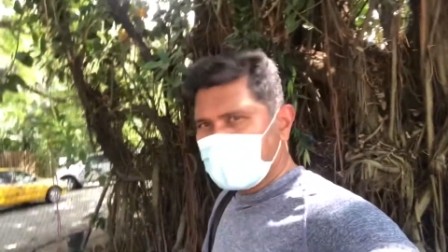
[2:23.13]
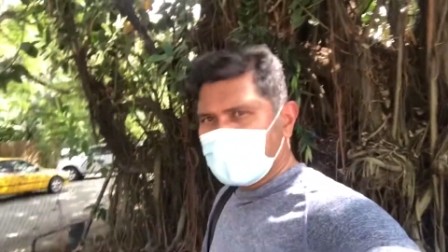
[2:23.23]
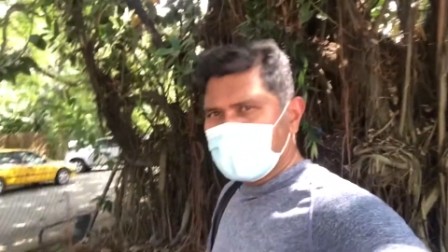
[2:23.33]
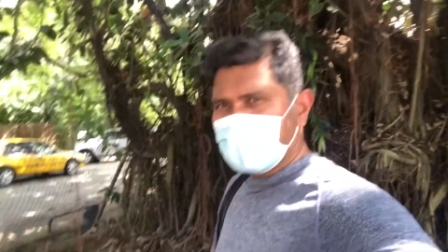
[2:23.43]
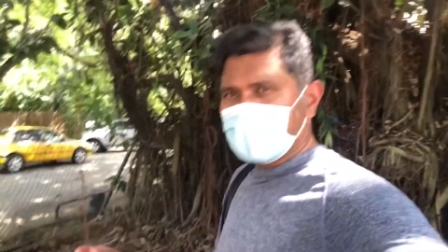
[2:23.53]

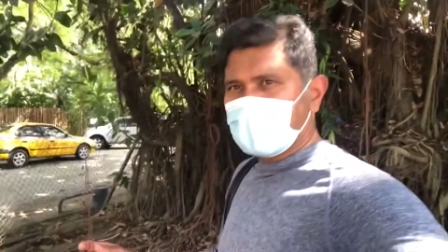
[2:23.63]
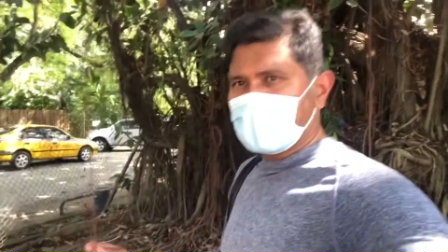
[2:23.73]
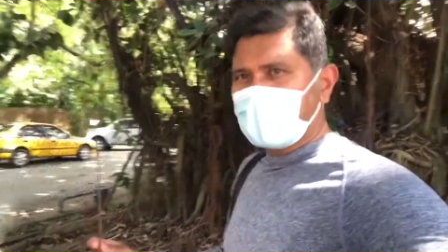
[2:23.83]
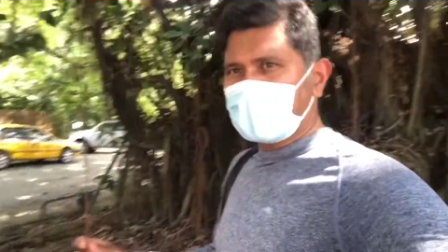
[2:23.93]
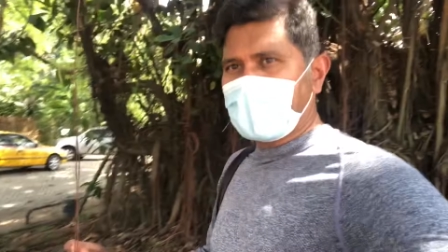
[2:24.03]
roots like
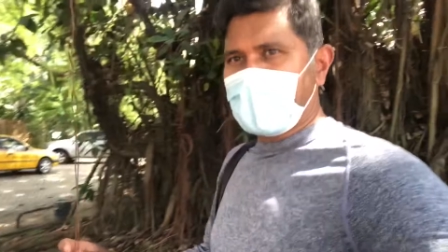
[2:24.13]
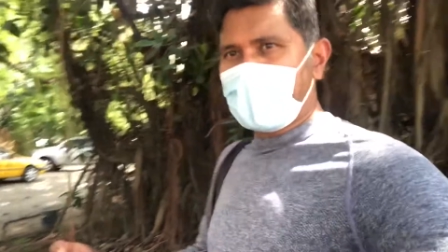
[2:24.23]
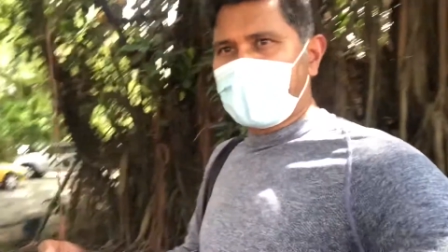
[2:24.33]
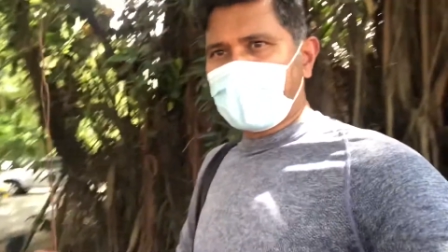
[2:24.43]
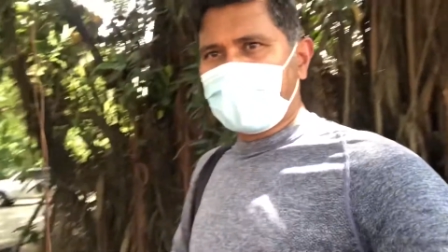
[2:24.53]
hair
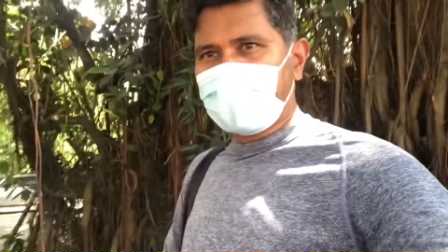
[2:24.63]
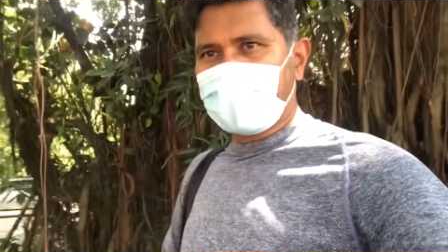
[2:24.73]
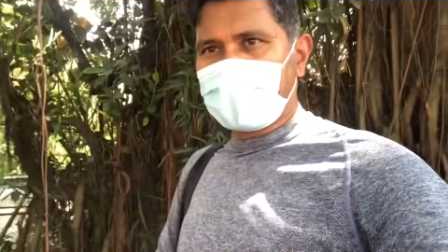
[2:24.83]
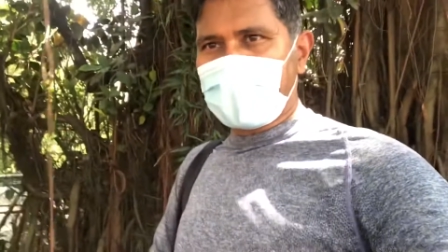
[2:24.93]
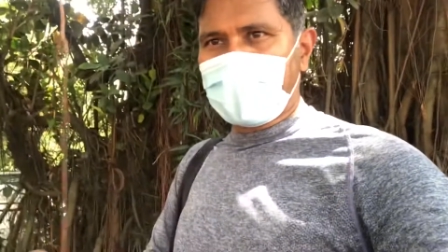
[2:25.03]

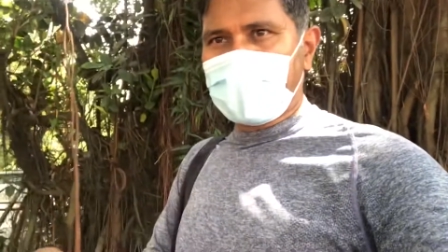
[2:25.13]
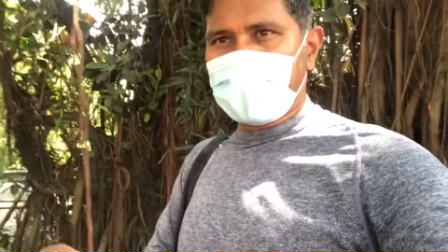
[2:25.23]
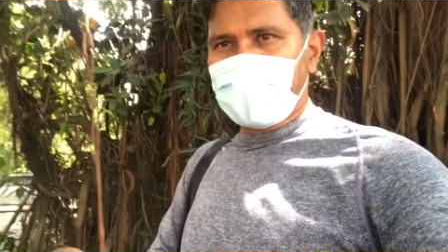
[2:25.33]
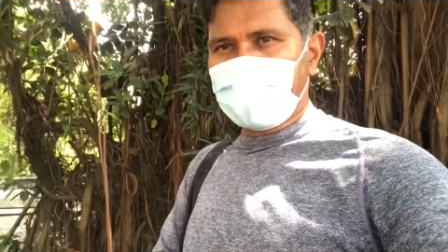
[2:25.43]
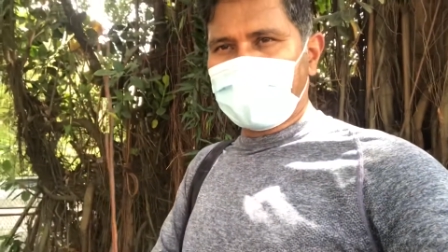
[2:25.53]
coming
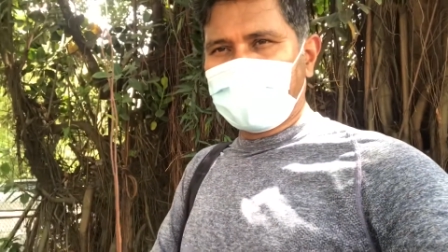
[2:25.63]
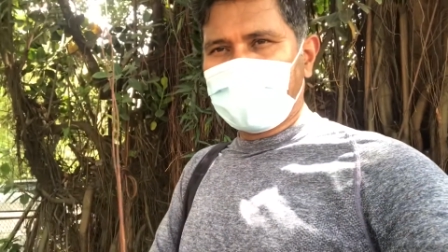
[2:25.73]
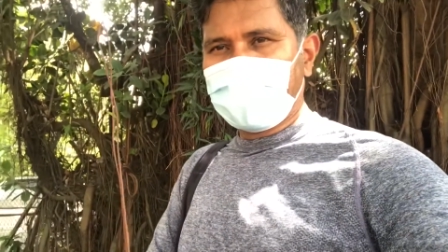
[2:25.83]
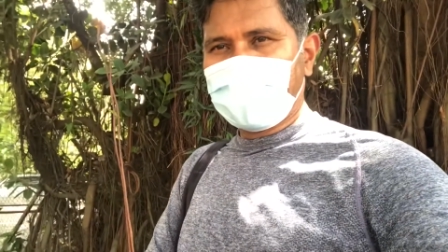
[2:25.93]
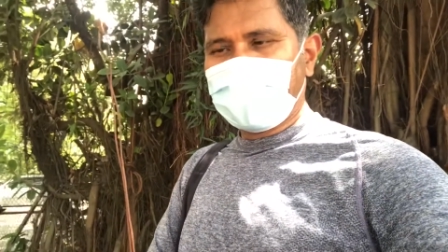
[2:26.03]
down
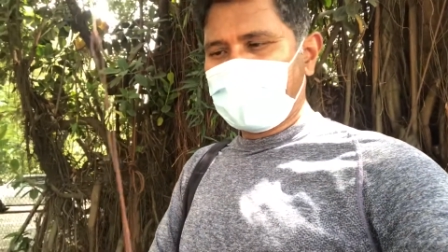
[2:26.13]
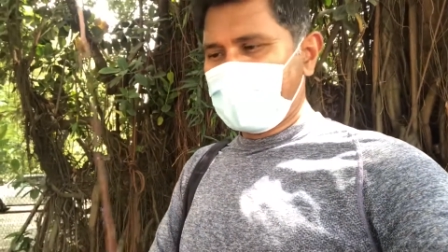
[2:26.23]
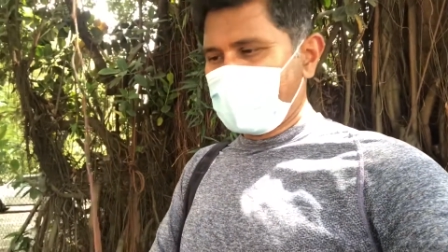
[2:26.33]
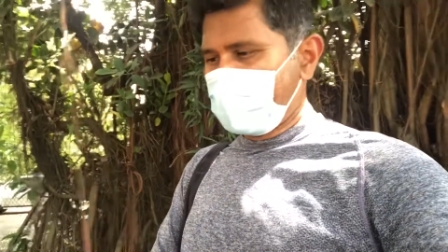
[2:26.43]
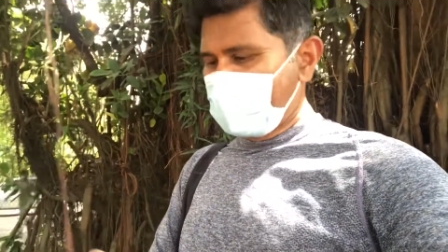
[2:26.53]

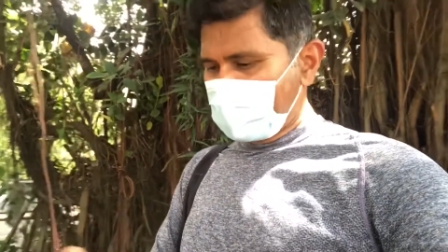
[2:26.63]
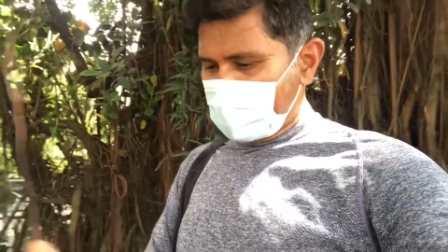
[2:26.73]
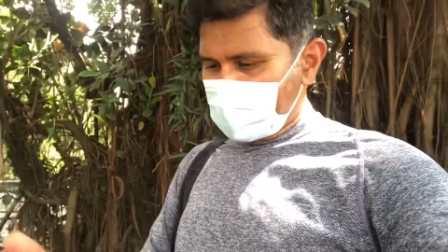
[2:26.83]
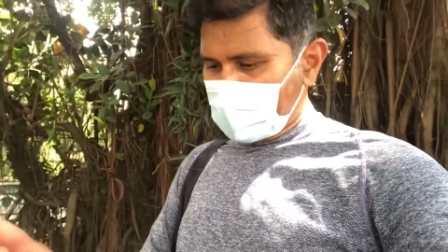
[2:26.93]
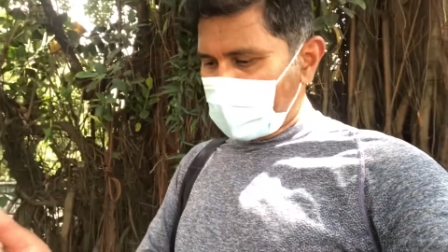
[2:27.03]
and